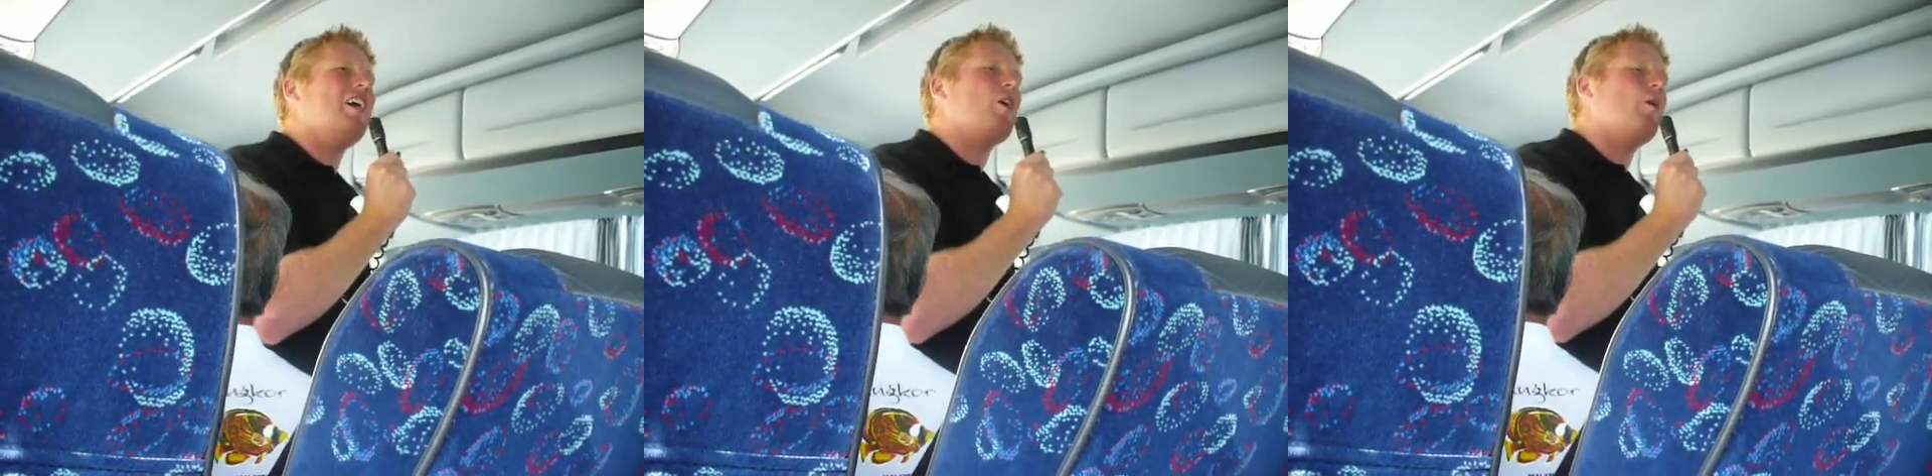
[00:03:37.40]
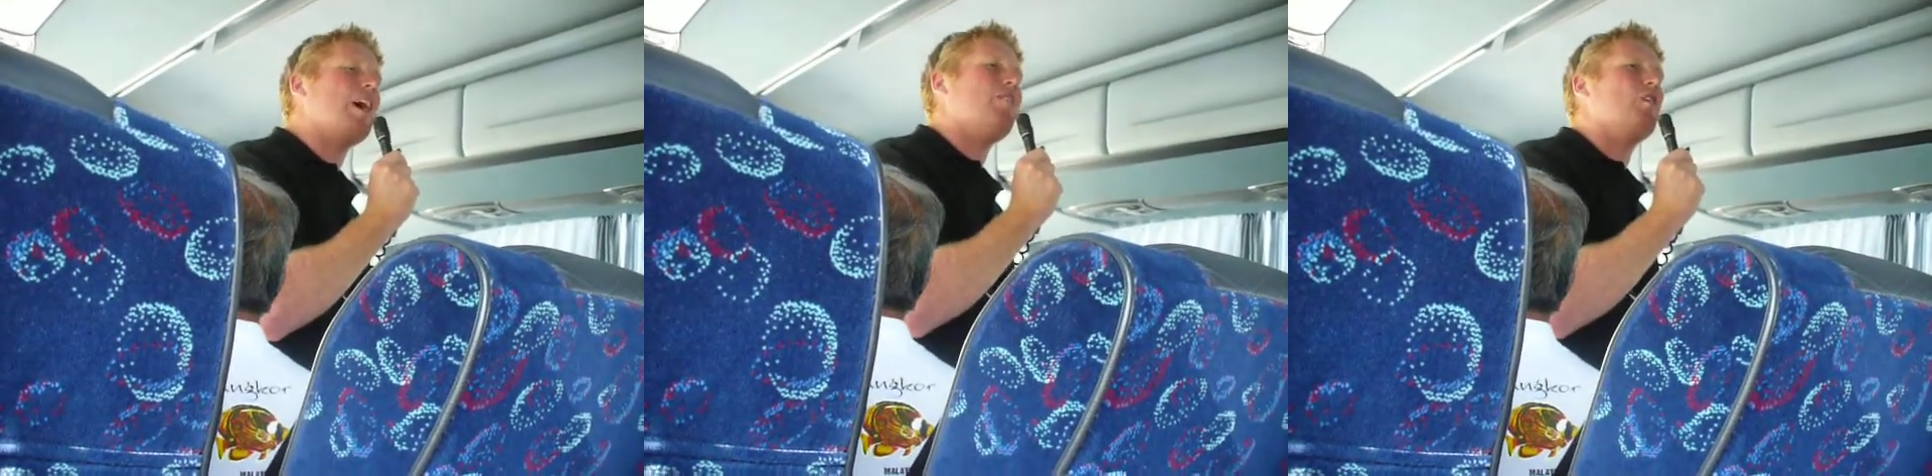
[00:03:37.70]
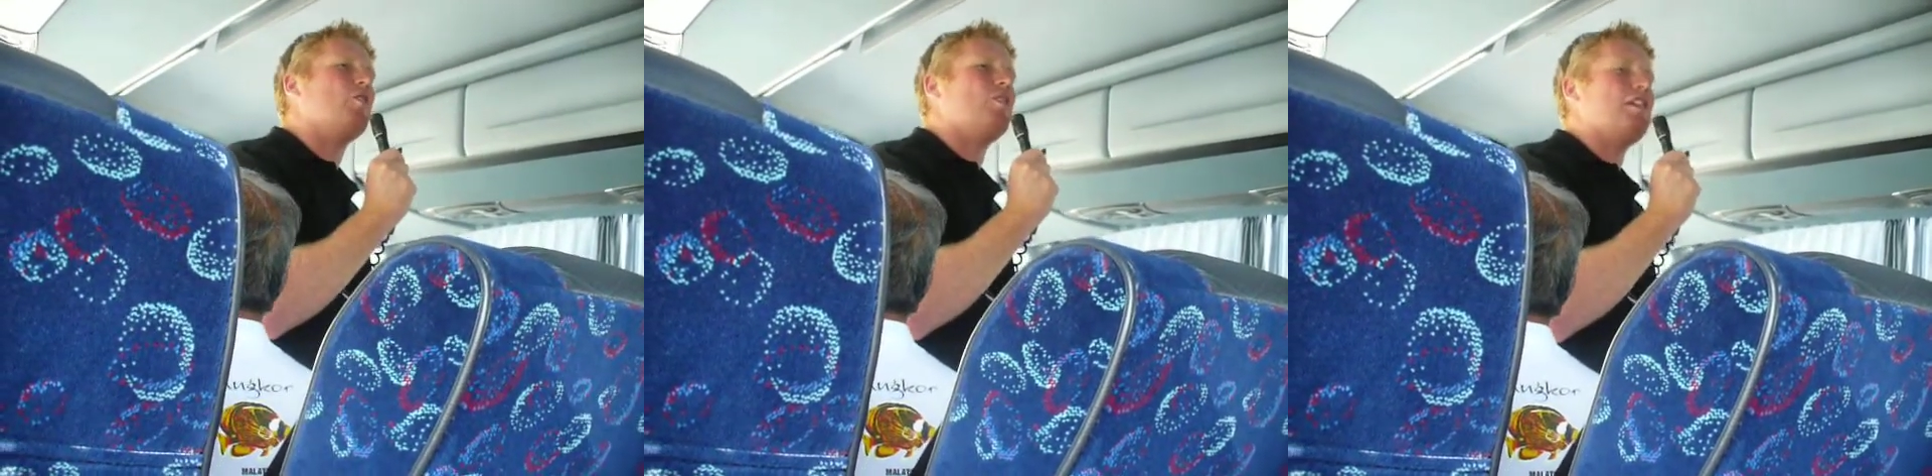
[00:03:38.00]
go and have a
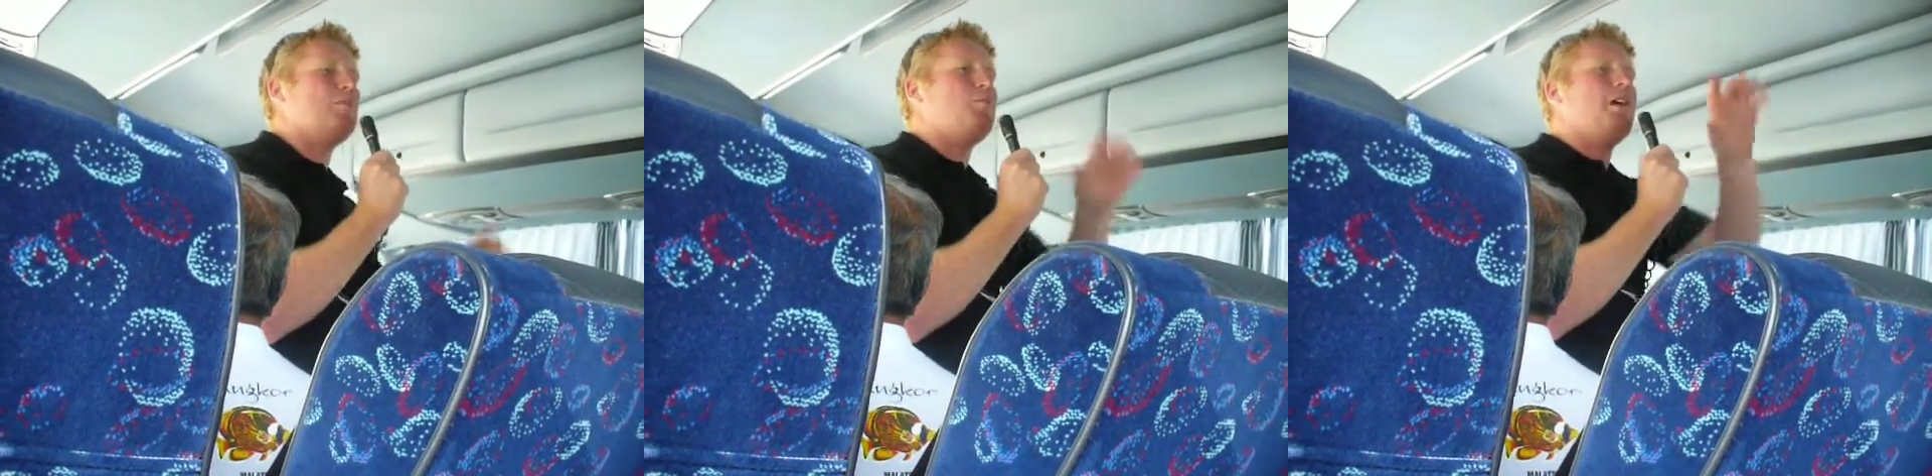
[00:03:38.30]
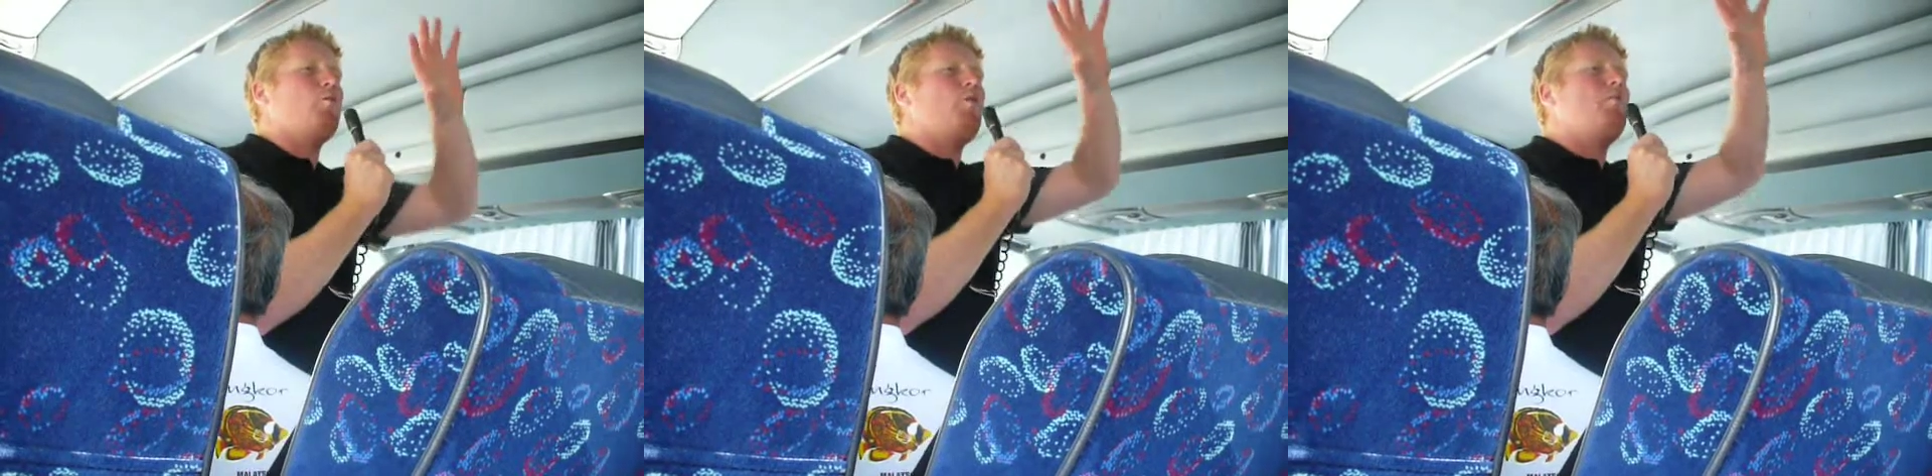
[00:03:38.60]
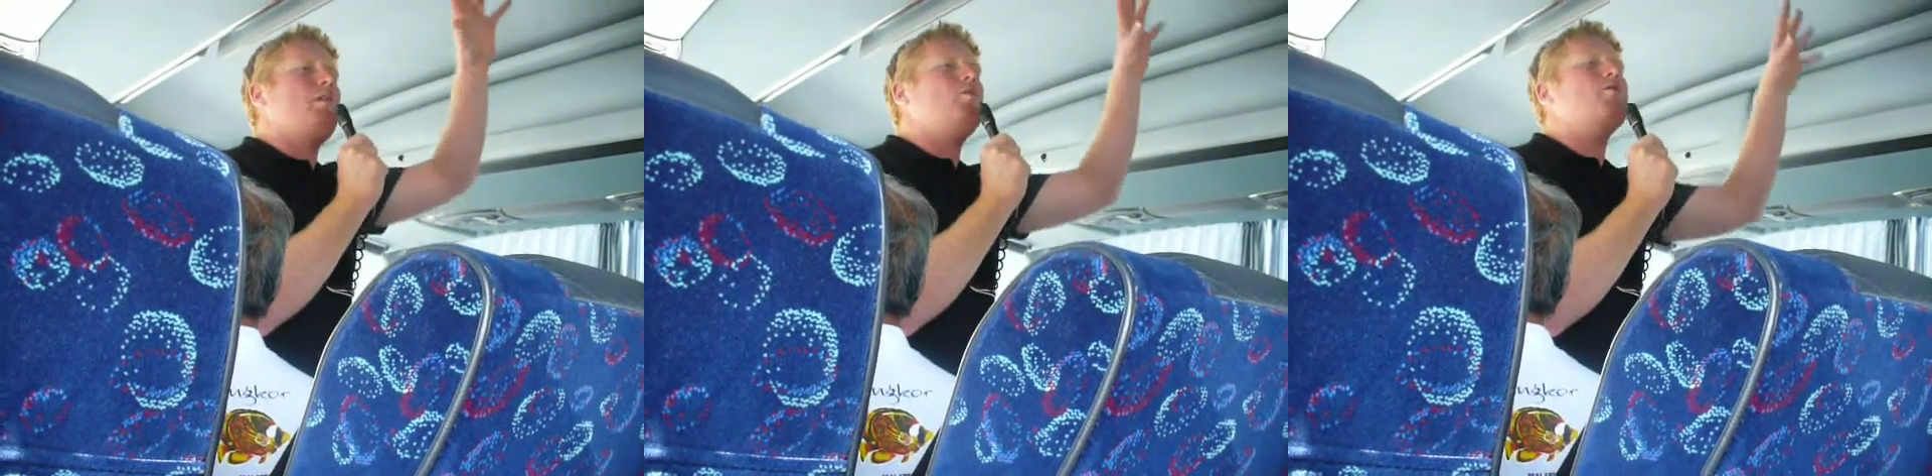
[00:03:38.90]
look at these big
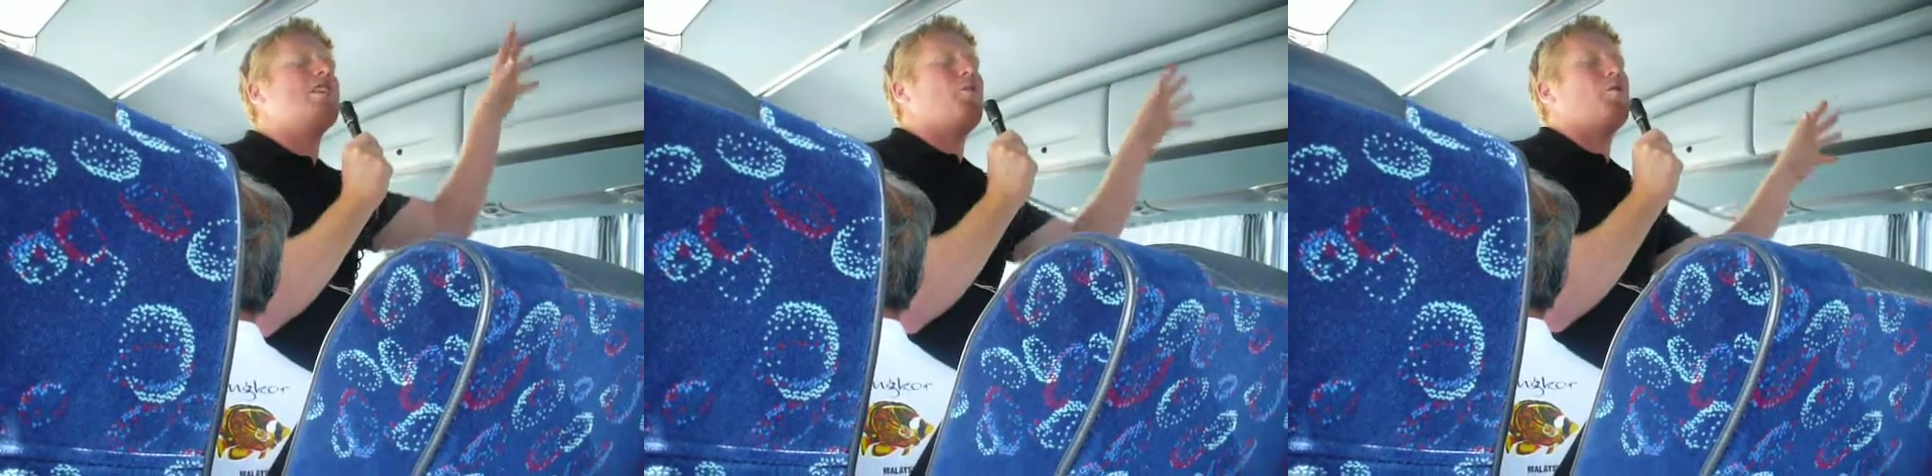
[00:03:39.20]
windmills that